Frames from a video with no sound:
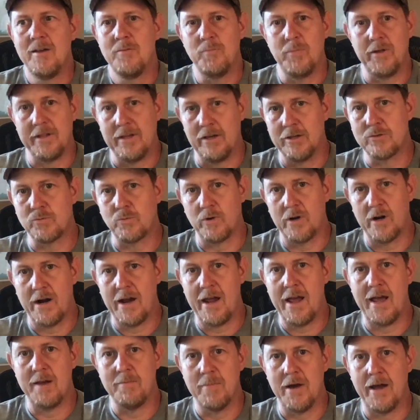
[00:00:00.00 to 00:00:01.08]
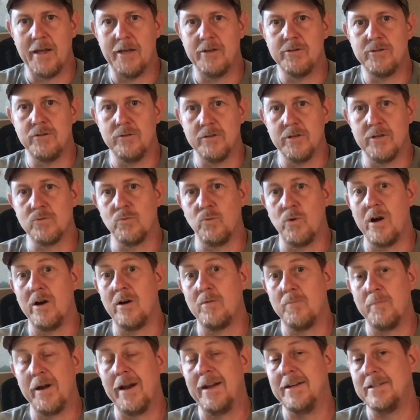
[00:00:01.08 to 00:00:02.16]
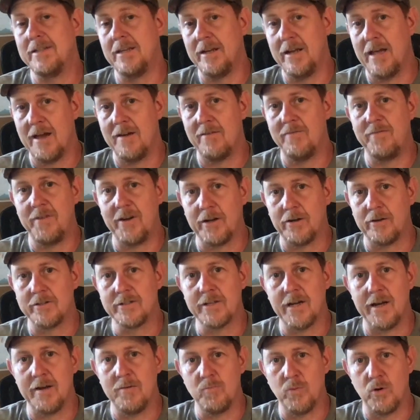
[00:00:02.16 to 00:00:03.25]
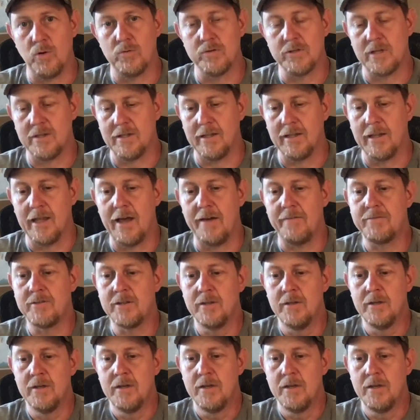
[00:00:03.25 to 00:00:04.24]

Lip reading: but that's where I had my issues as well. But I did have finger tight bolts on the left.